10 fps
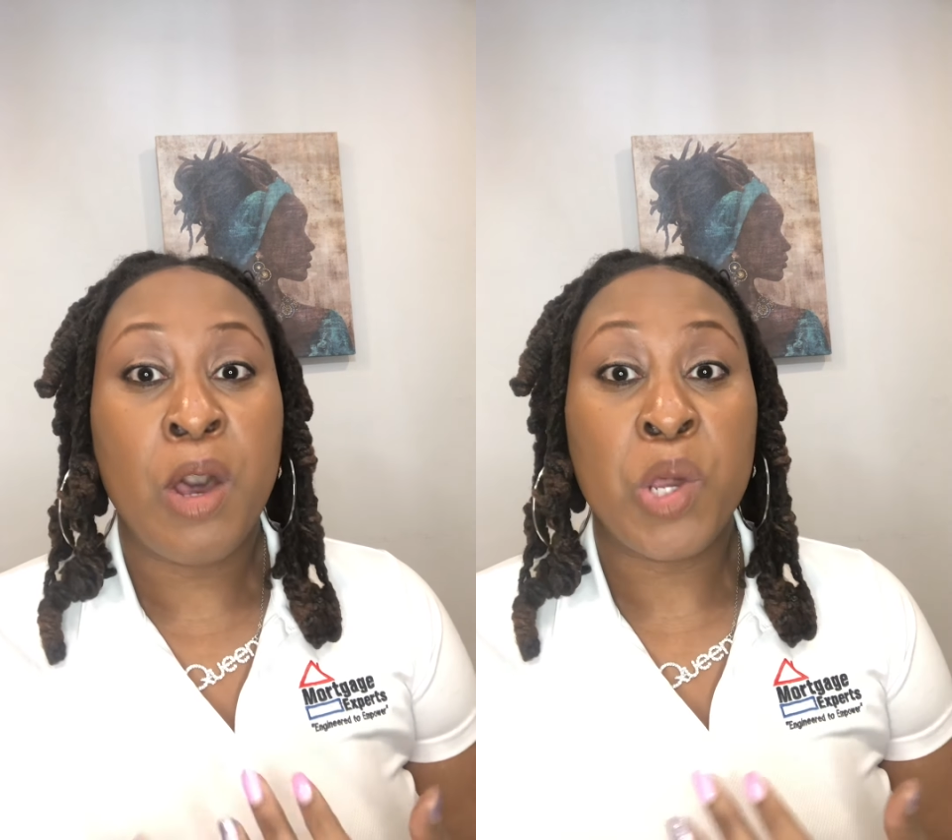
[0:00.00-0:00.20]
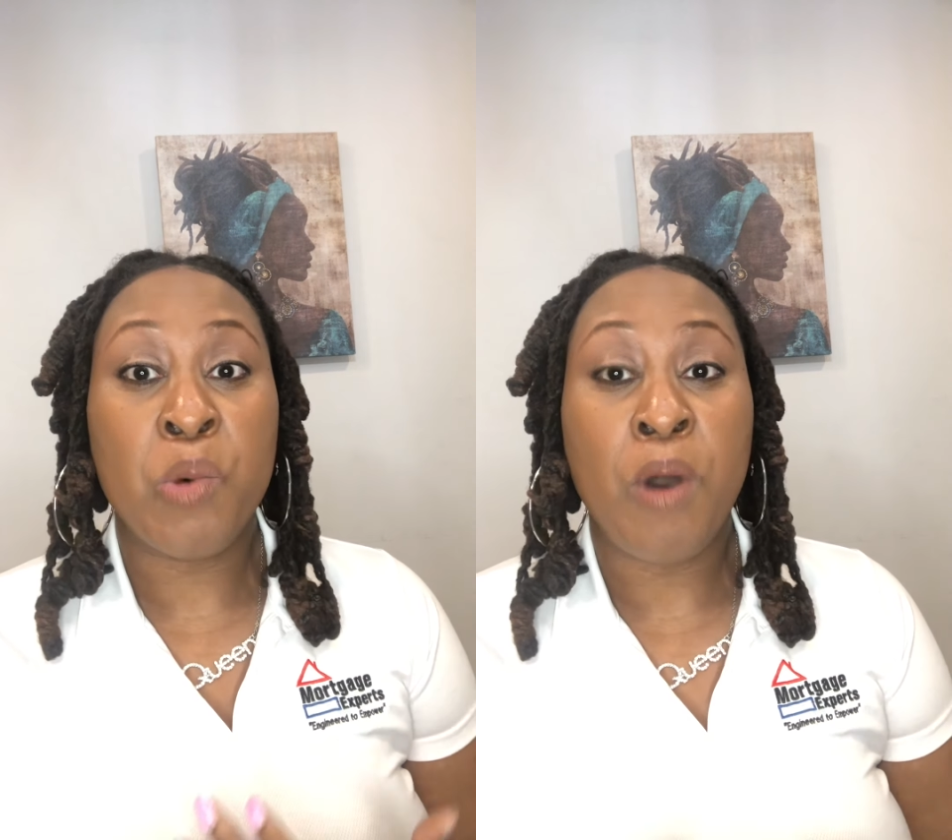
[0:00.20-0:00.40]

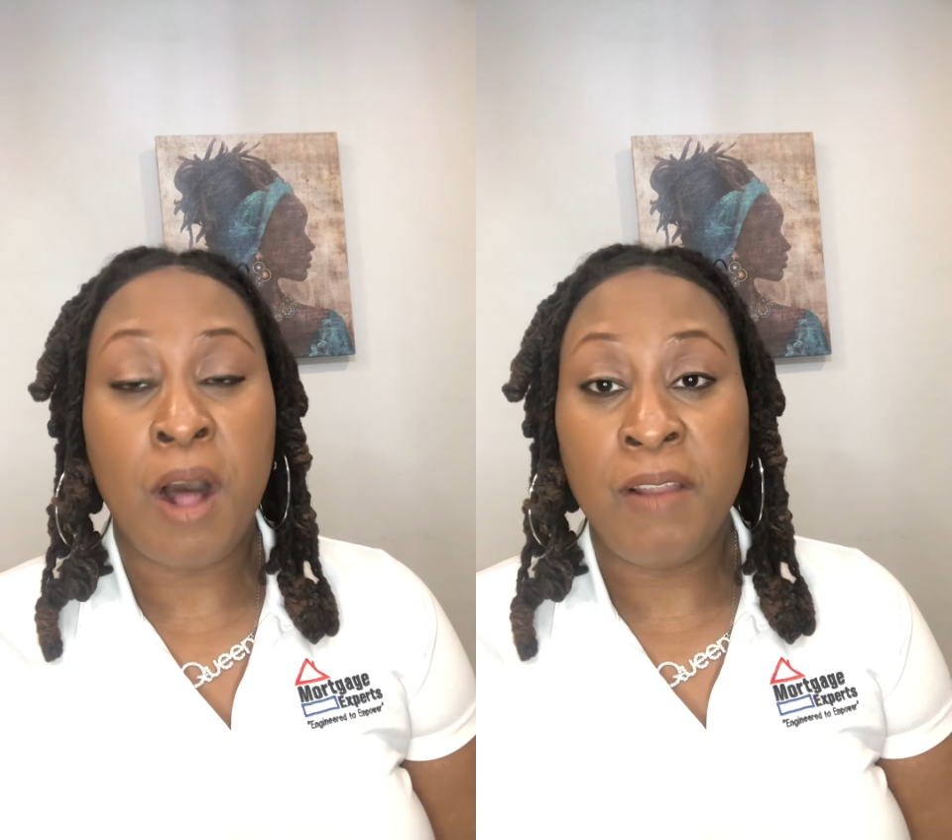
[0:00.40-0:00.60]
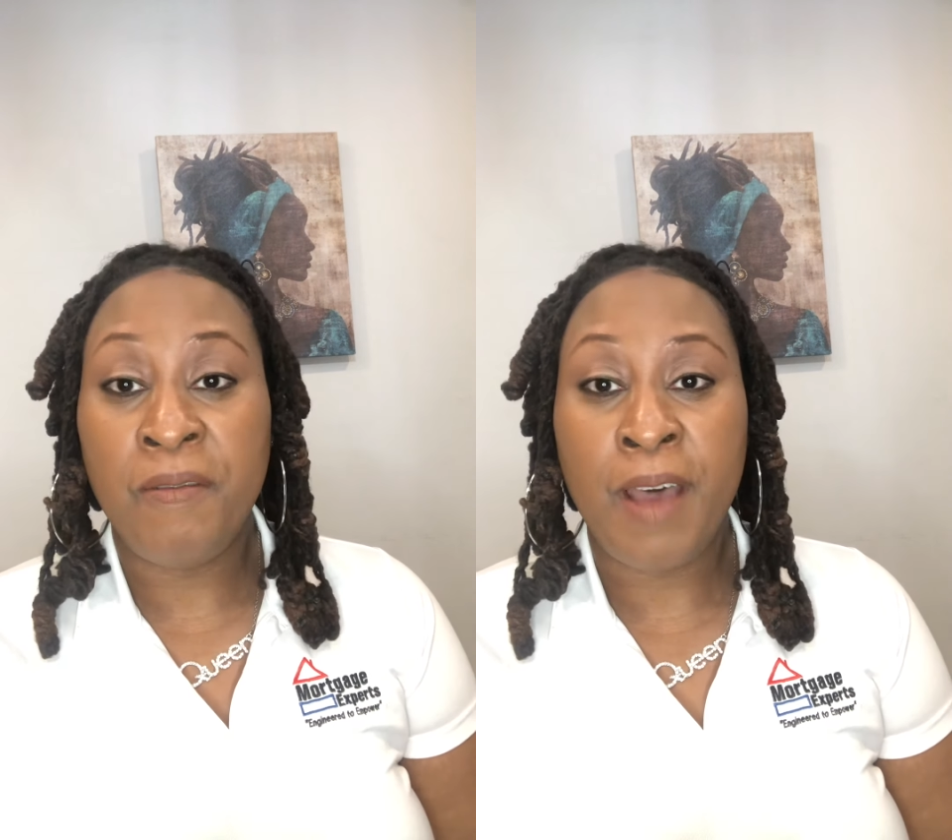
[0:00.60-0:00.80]

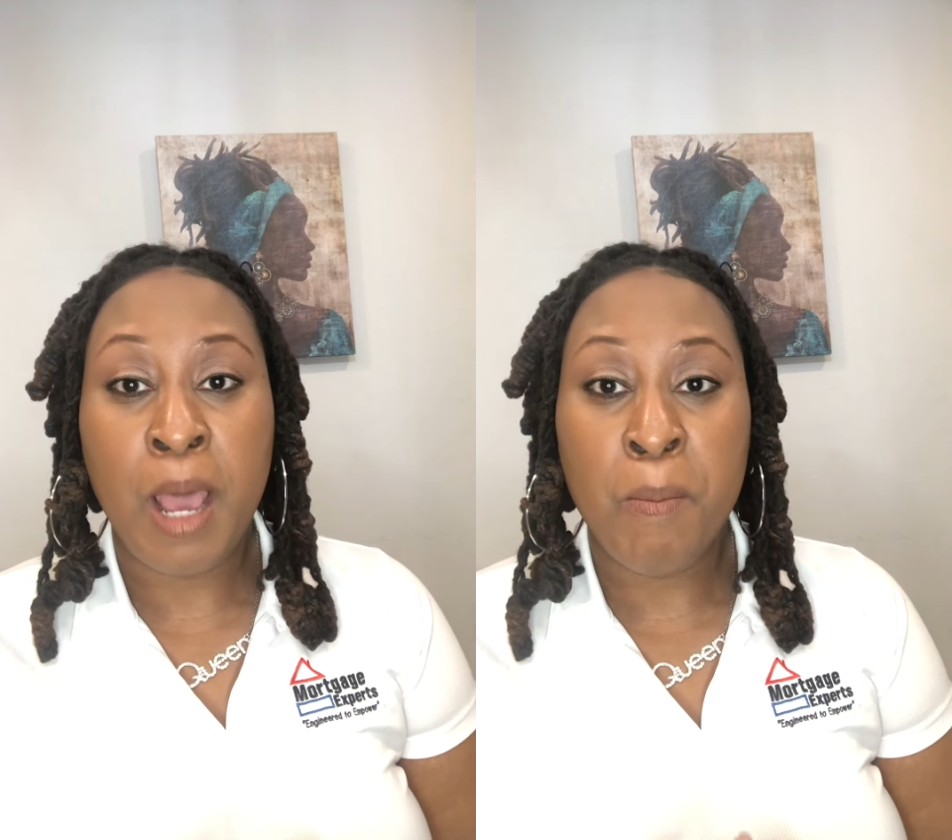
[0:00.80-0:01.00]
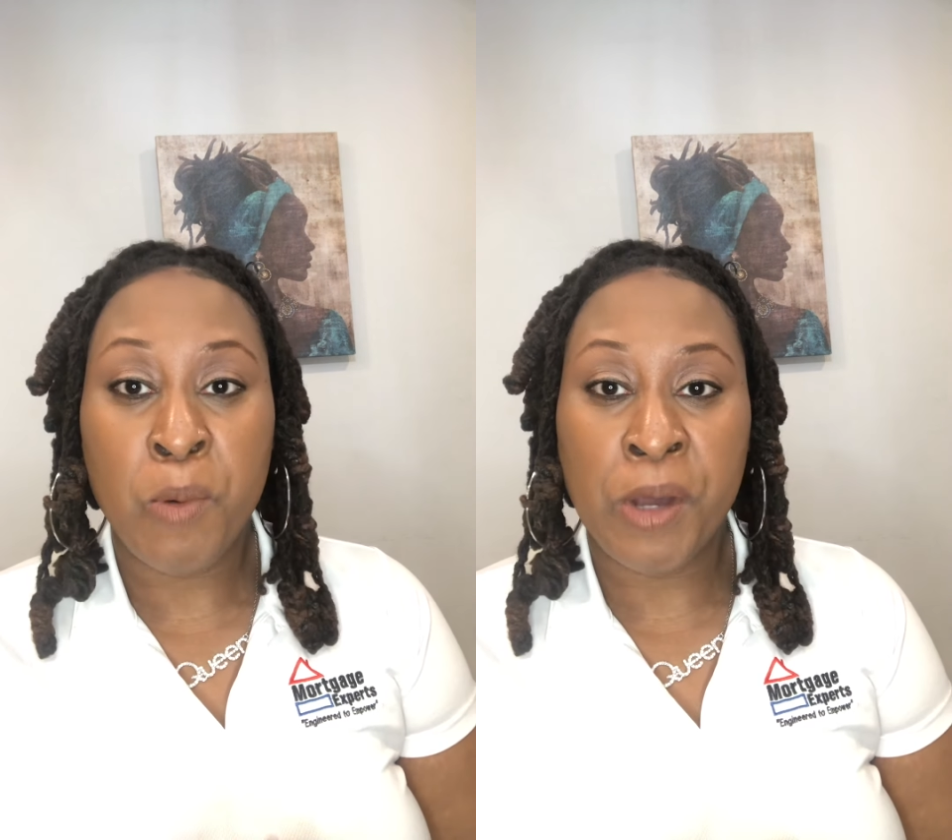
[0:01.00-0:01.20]

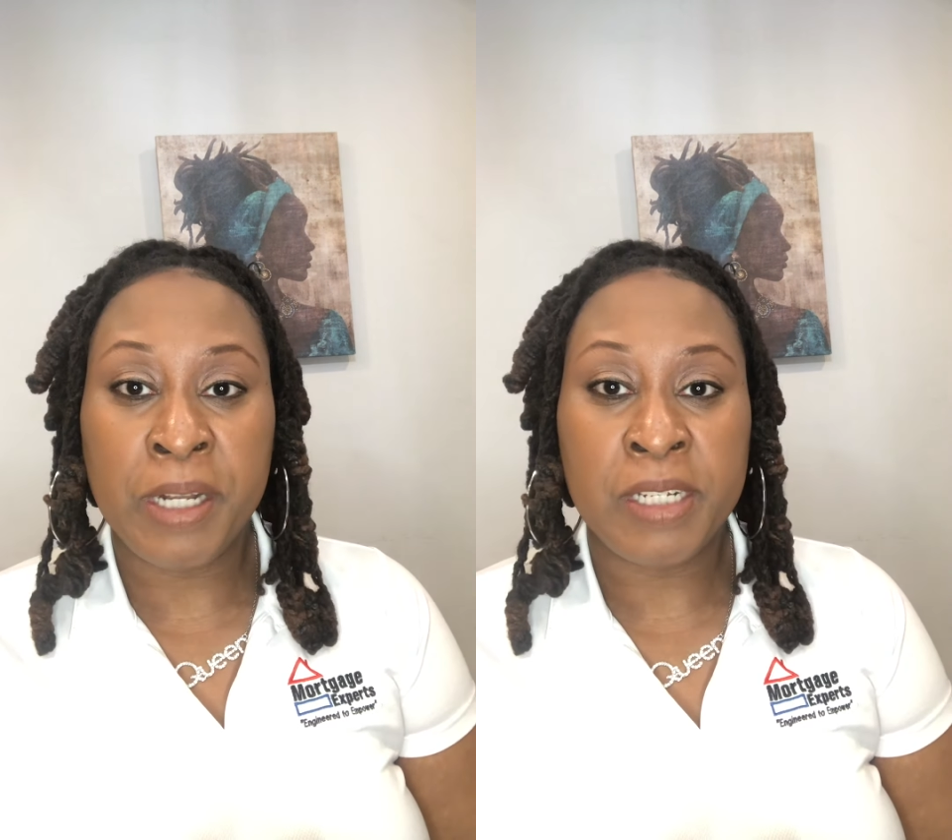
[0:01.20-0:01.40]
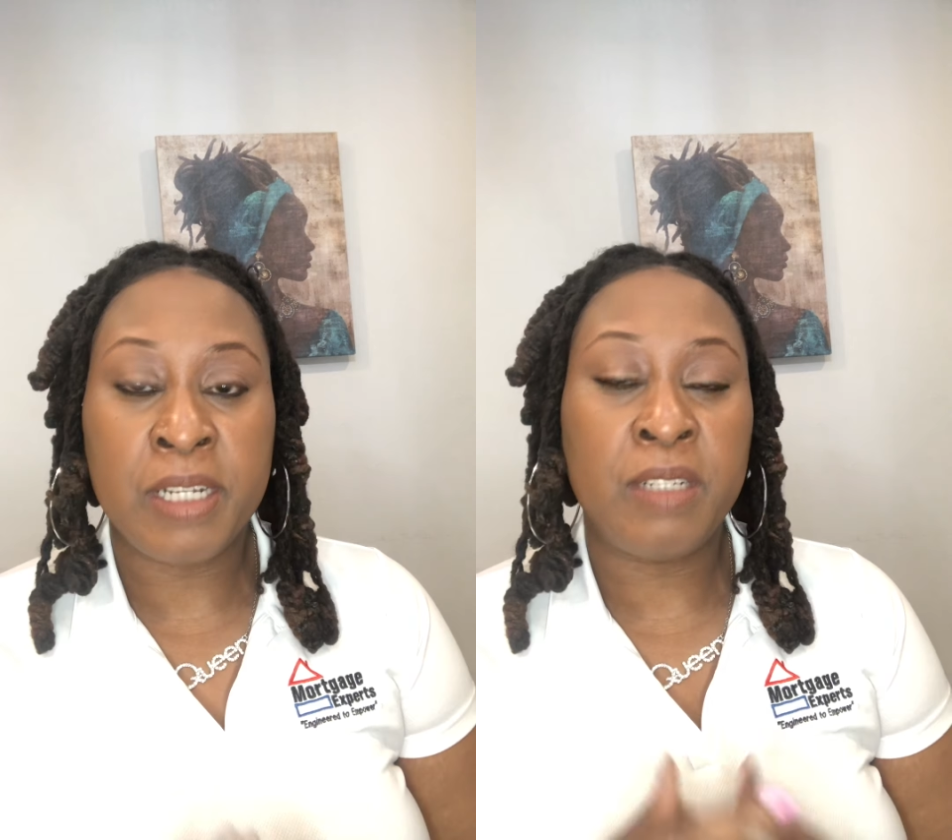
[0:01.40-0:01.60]
qualified
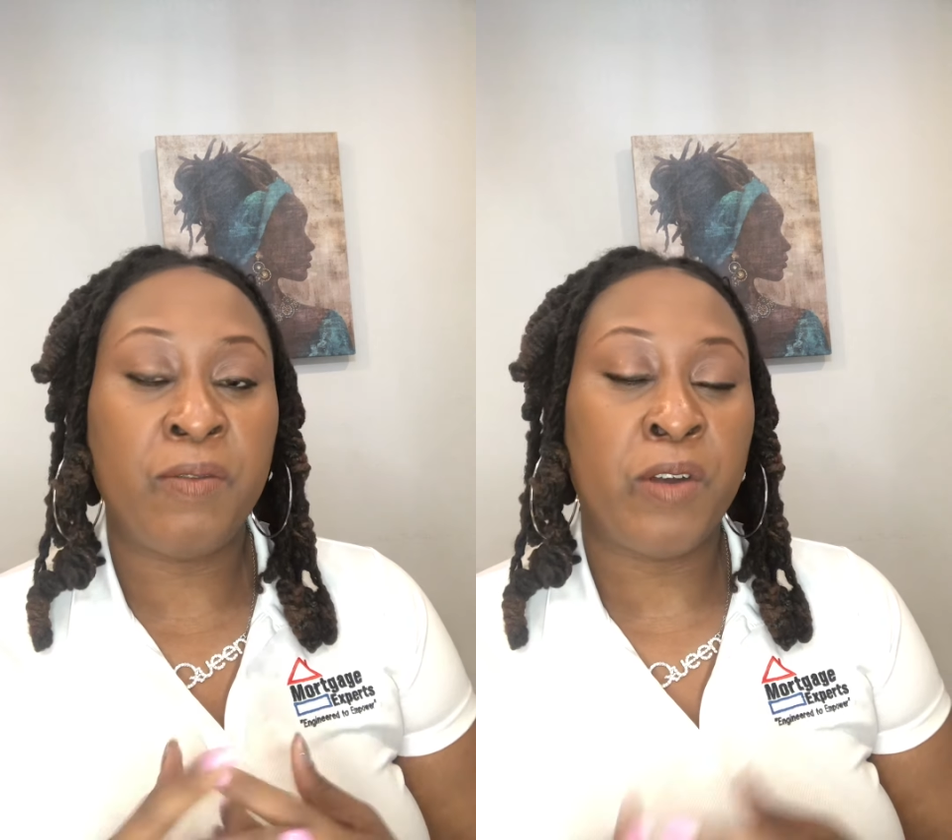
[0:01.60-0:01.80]
mortgages